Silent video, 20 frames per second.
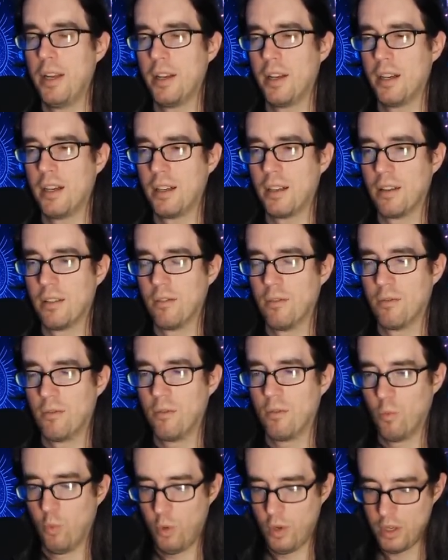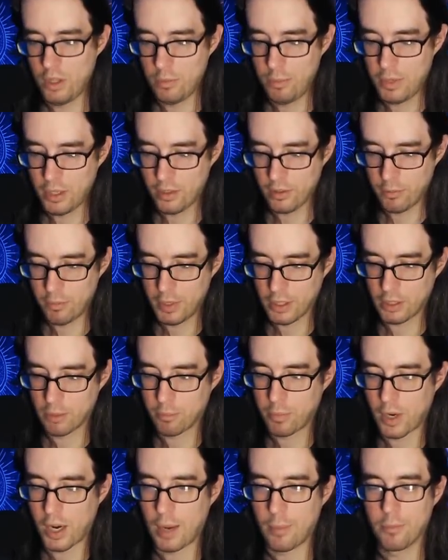uh, one of the other big
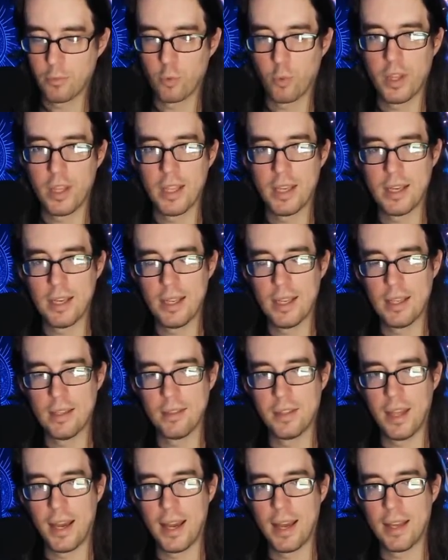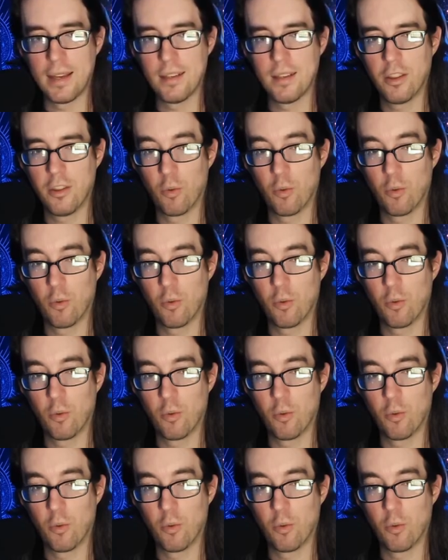problems with it is that the